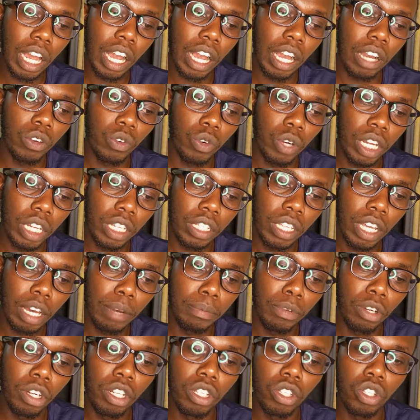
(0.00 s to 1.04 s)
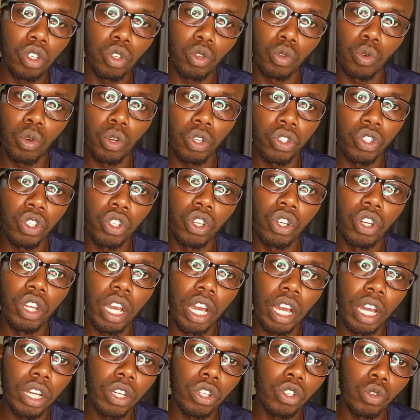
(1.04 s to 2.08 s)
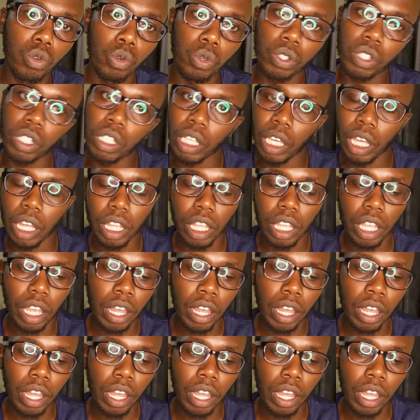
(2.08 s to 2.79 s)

a good example is Truehost Kenya.